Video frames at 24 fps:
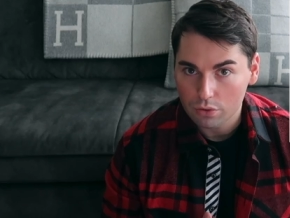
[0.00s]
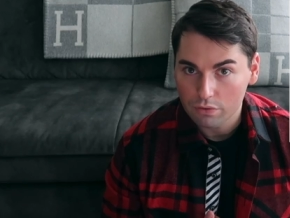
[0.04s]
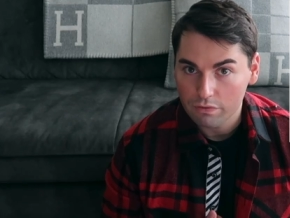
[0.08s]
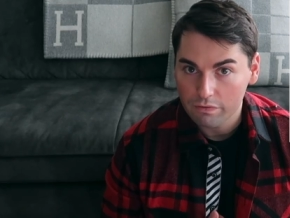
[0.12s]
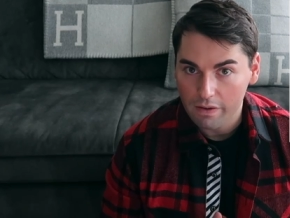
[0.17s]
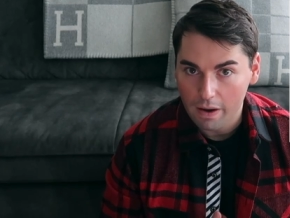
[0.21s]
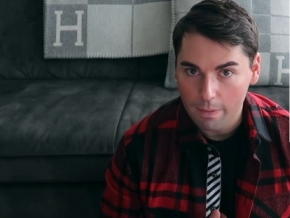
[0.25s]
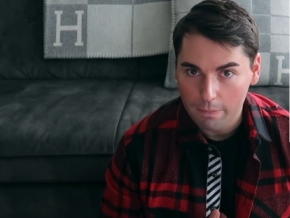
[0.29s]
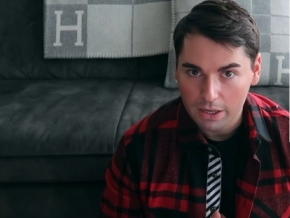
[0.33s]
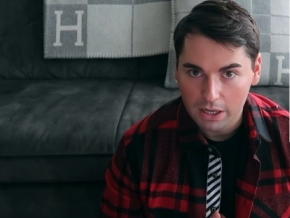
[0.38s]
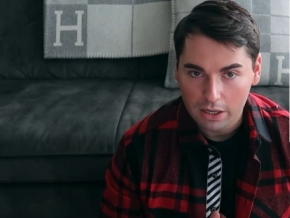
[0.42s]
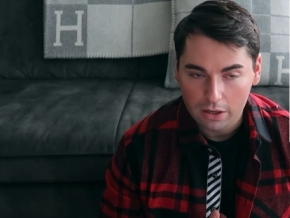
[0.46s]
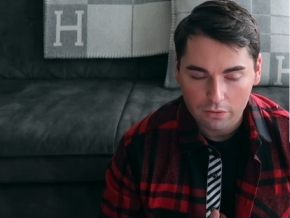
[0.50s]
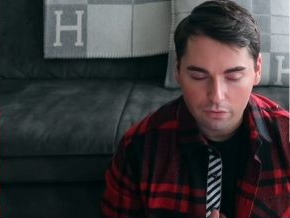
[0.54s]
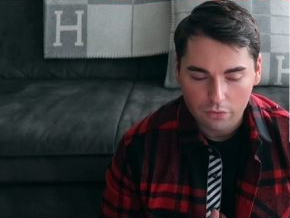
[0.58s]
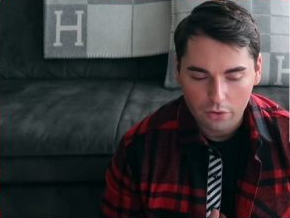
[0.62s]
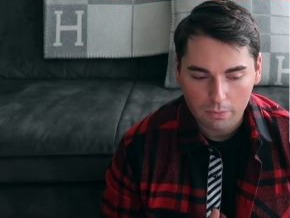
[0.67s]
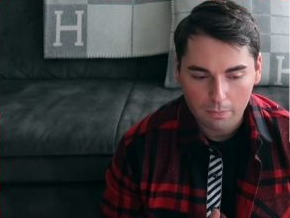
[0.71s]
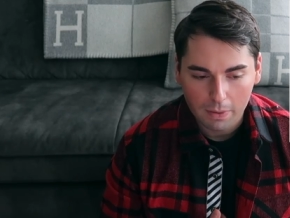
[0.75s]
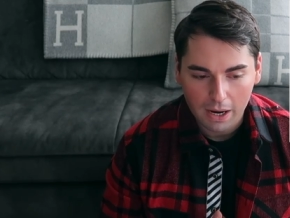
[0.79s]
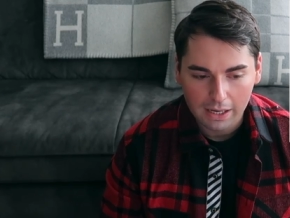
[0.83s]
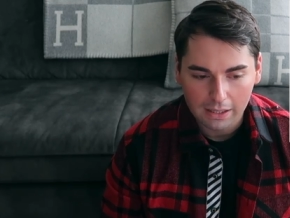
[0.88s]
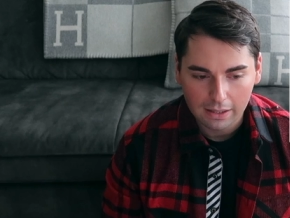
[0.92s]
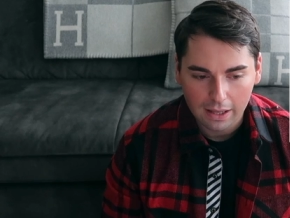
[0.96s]
feminine for
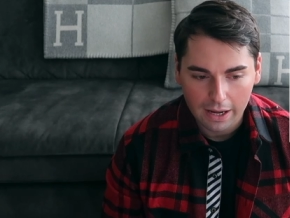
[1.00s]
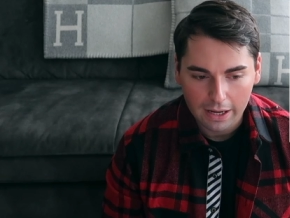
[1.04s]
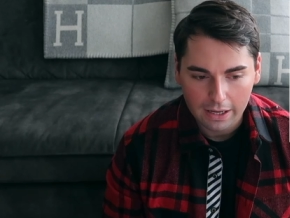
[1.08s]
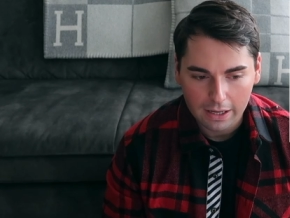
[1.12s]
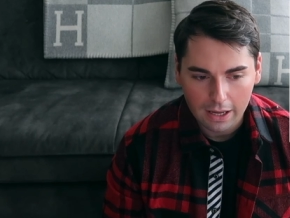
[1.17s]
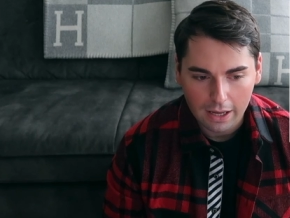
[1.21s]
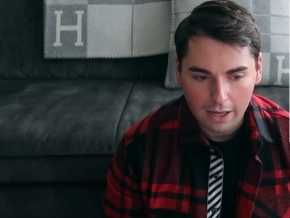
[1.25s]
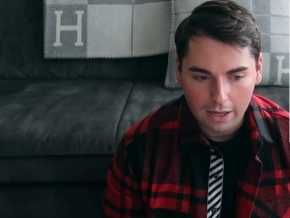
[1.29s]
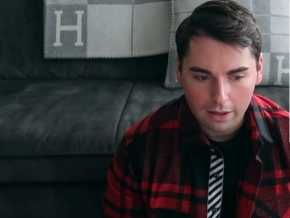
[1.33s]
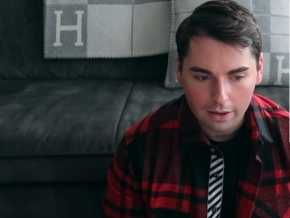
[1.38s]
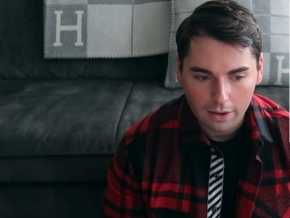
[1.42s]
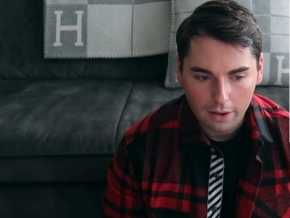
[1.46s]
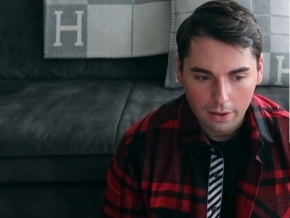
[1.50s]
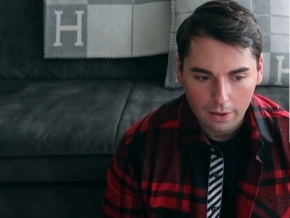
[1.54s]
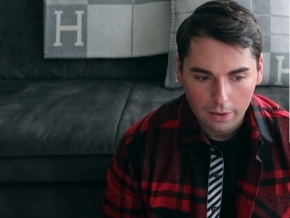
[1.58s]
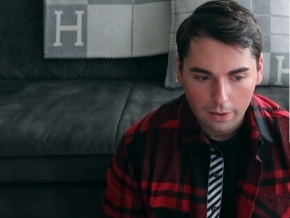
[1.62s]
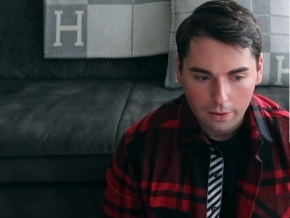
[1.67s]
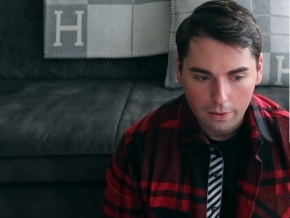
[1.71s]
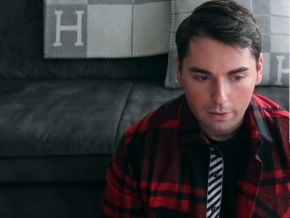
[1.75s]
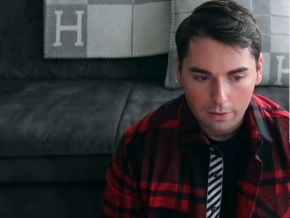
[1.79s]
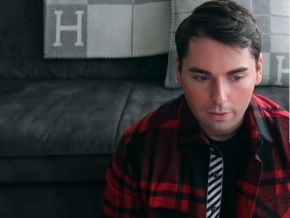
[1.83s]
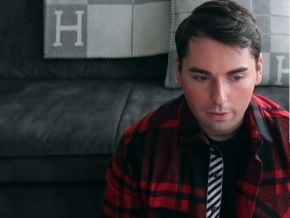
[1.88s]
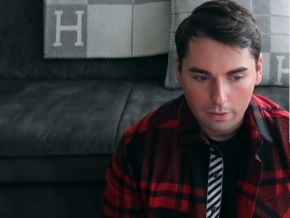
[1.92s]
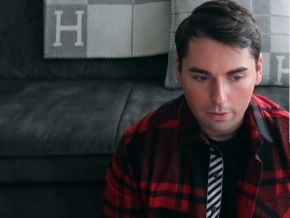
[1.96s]
my liking.
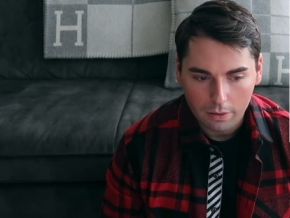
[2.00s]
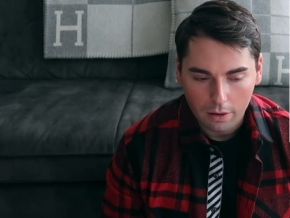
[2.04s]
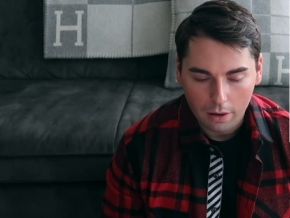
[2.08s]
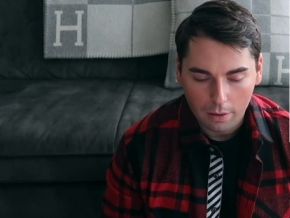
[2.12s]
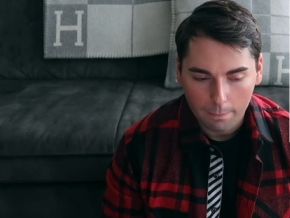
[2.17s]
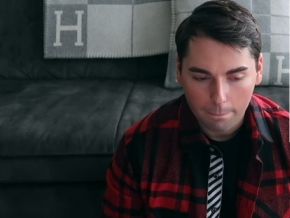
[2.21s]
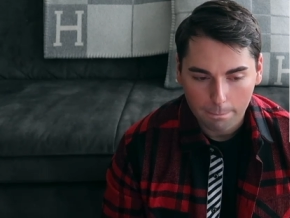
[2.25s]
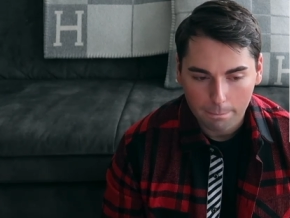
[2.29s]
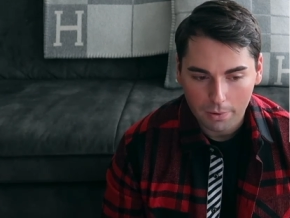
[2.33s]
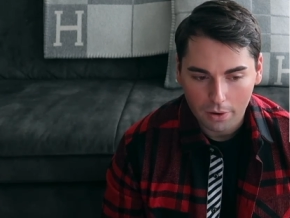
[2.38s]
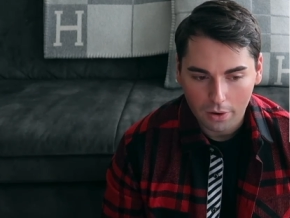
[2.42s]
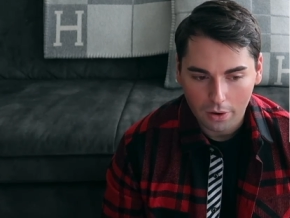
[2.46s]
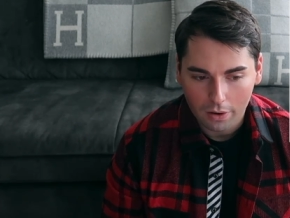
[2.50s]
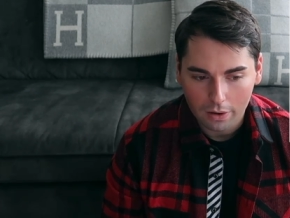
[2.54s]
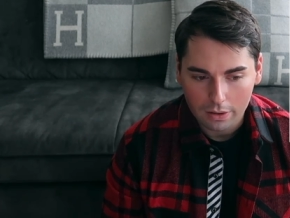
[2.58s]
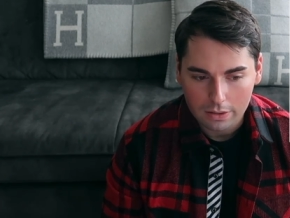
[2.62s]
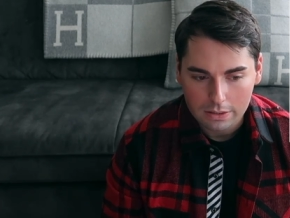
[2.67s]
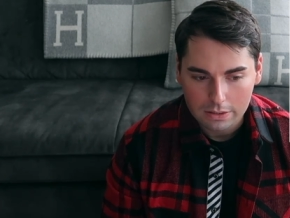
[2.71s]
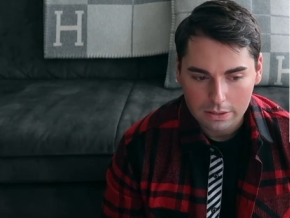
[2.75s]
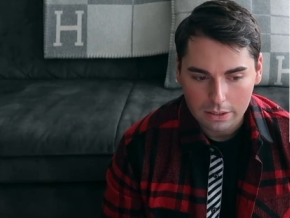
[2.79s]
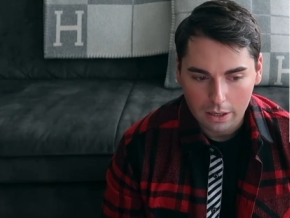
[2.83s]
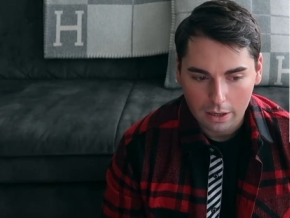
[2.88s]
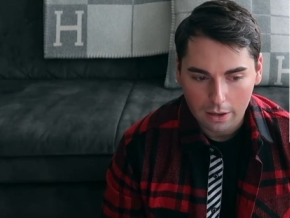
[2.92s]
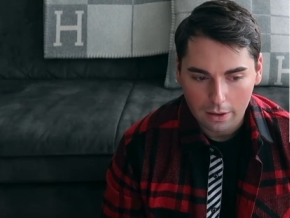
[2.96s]

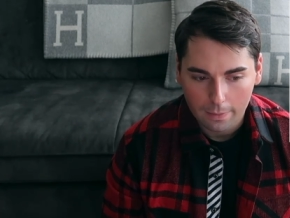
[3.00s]
But